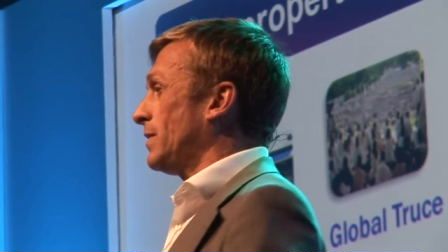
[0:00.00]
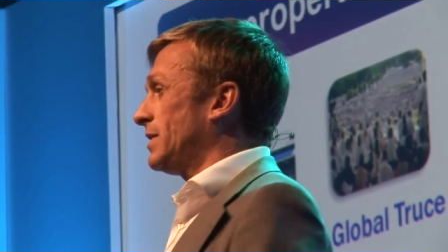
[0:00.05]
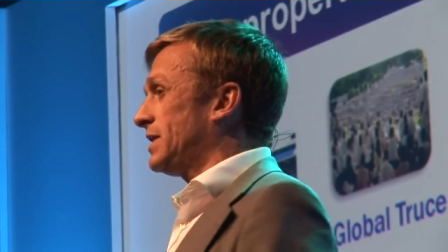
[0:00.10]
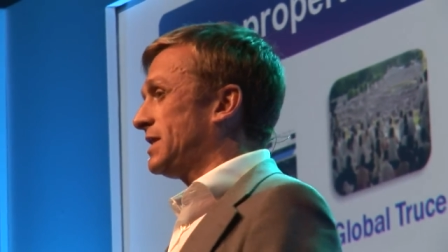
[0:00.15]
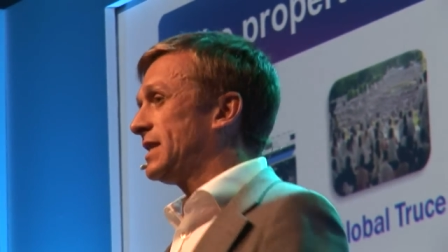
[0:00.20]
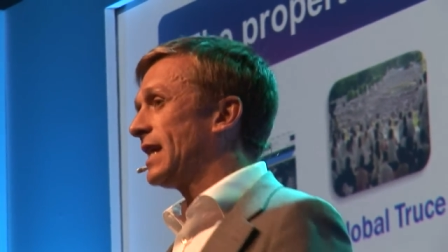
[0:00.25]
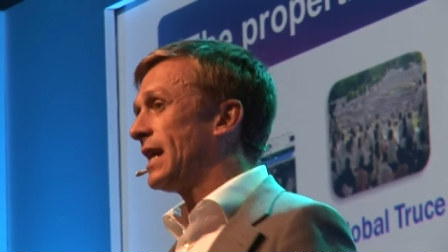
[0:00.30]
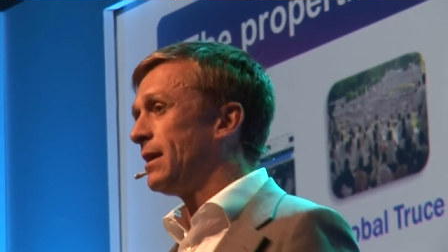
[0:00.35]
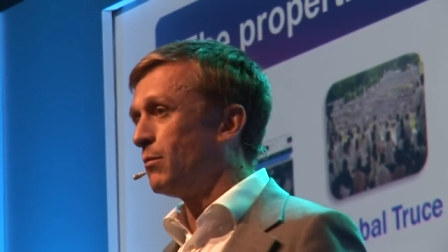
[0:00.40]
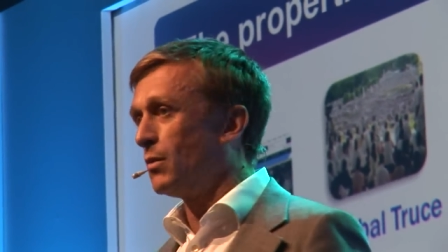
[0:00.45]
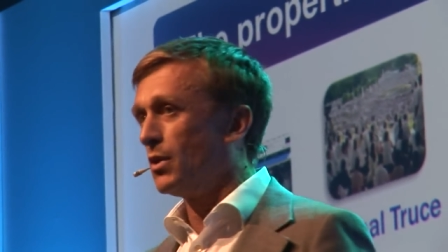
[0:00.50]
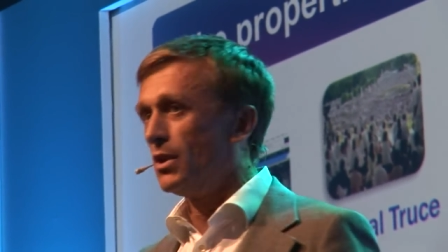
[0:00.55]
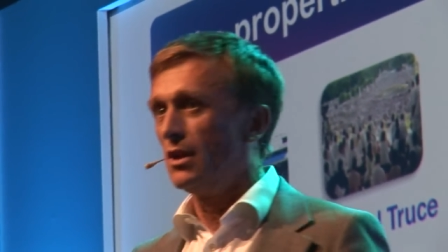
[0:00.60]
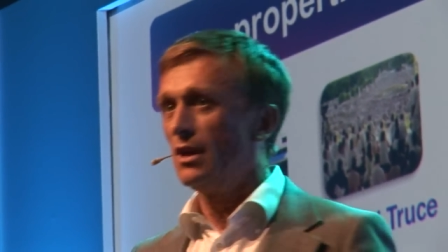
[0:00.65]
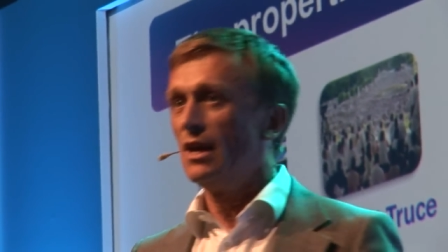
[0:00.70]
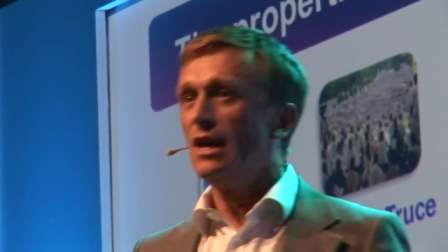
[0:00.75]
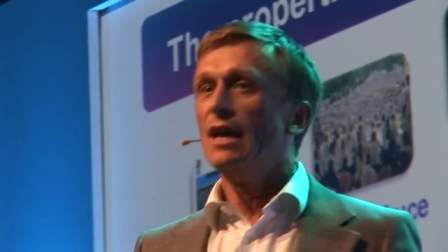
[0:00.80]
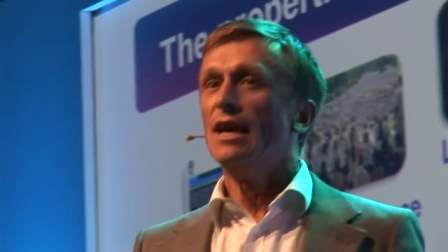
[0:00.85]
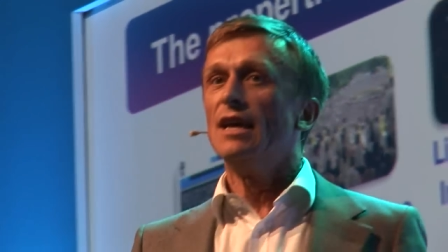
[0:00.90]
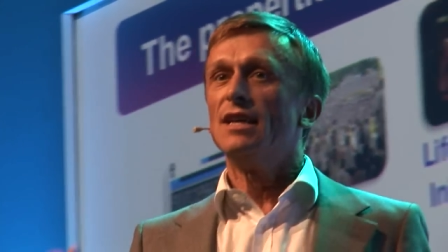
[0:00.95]
with a
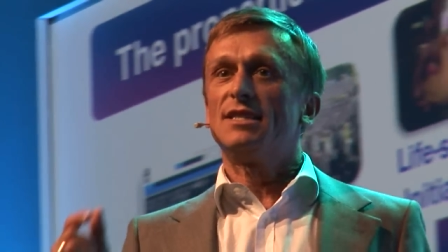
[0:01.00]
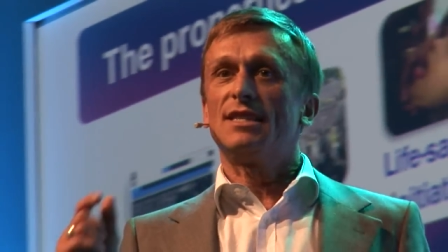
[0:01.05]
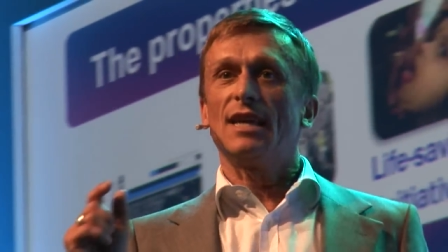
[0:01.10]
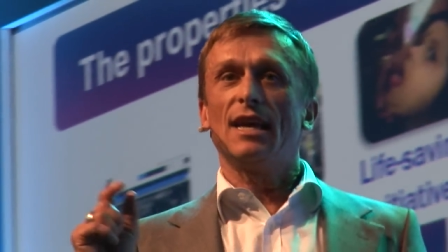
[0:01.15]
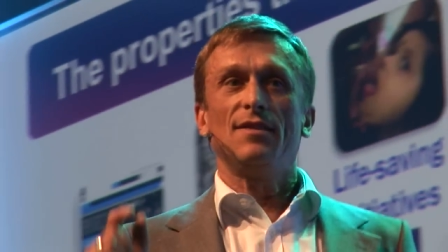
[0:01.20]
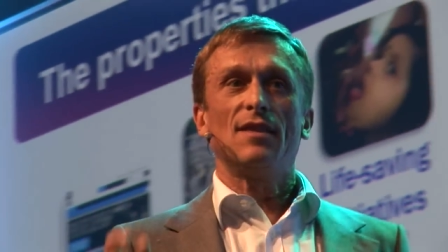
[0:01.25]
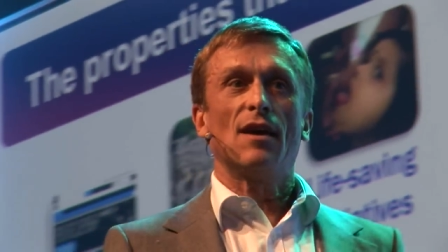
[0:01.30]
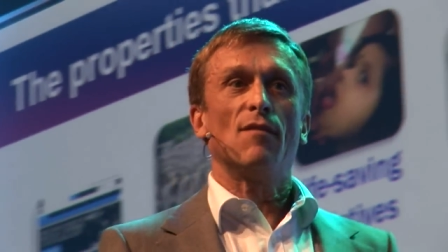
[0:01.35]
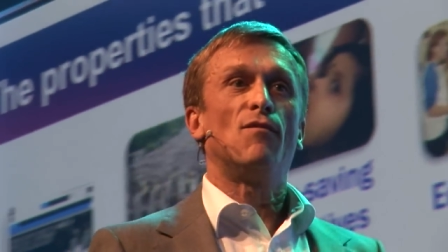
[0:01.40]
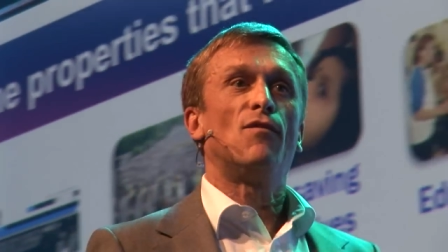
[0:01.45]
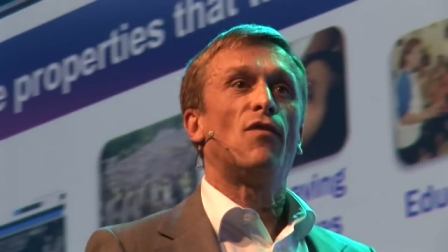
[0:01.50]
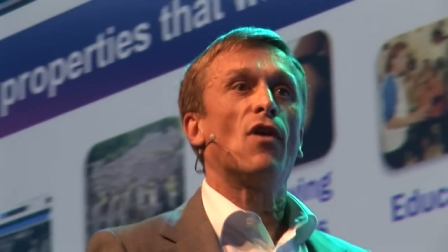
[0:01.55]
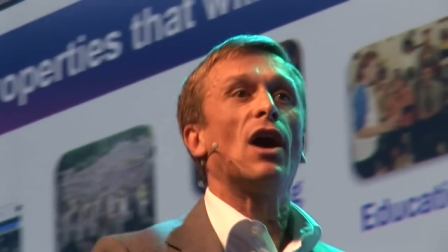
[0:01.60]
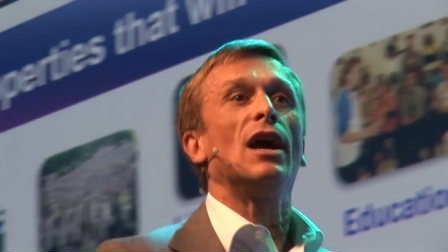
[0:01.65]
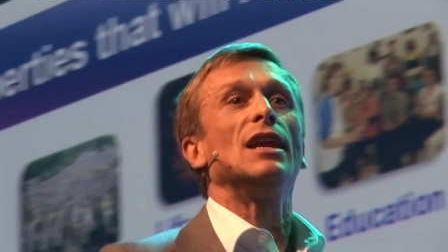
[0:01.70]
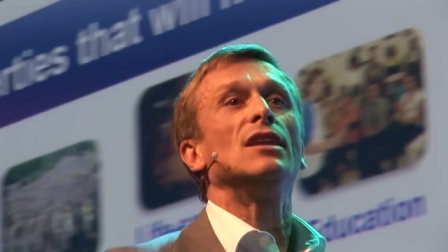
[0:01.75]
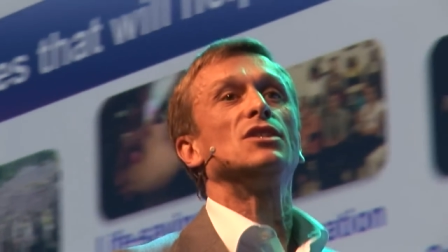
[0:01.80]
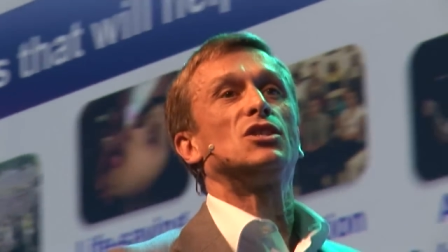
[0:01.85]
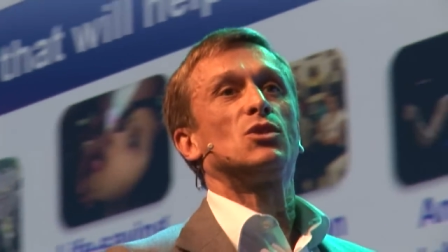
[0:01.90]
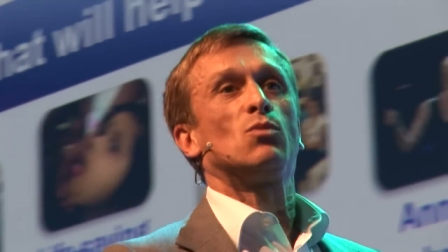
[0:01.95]
statement saying that
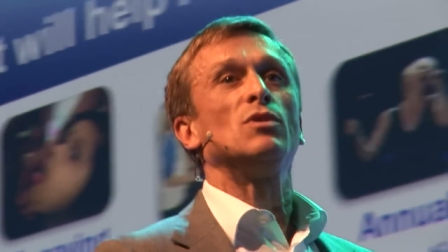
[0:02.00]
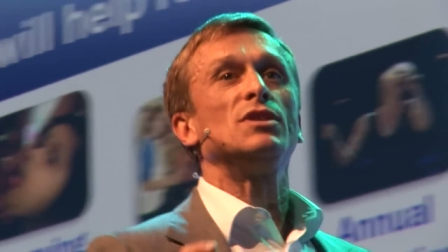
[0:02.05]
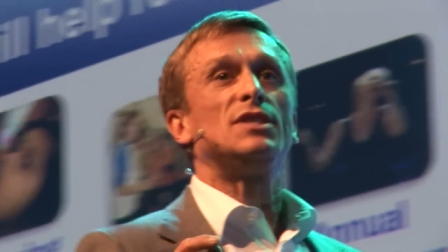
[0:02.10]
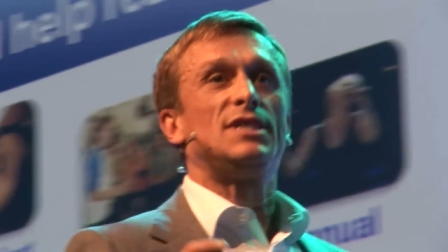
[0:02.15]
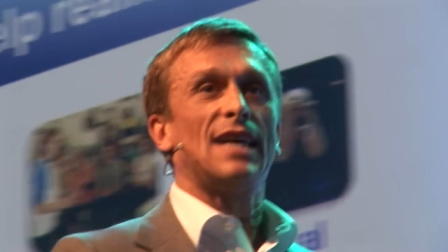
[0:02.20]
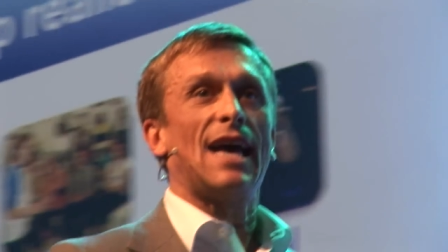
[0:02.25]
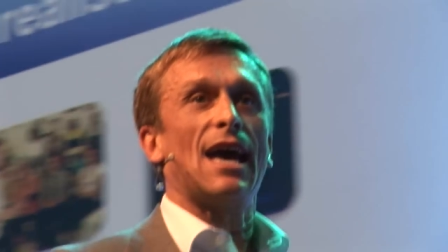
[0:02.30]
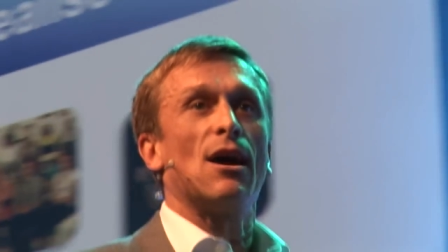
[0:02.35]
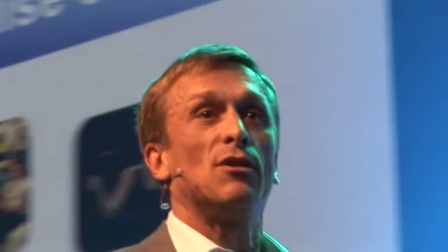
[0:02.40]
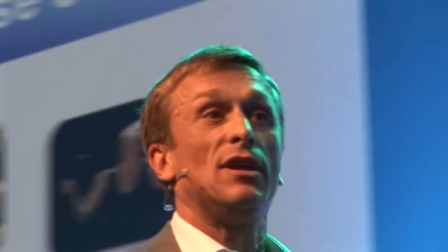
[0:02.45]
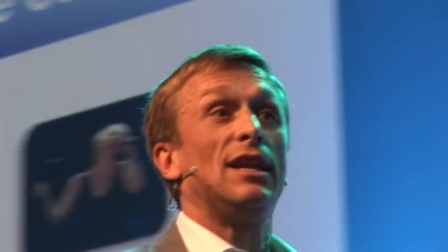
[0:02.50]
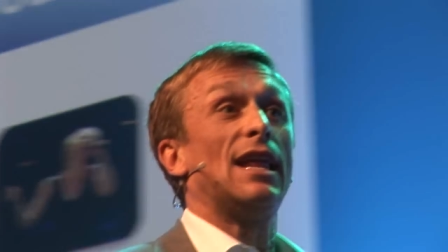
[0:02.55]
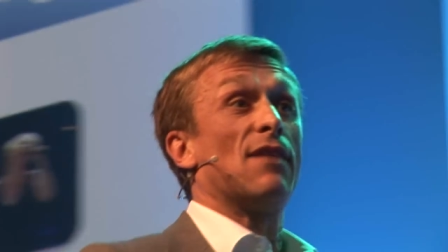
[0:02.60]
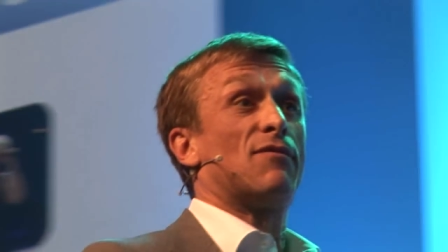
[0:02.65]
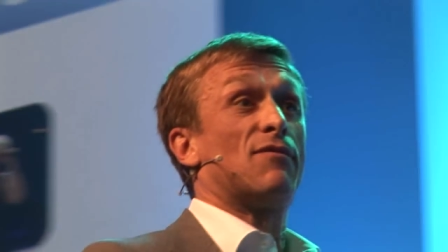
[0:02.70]
violence was down in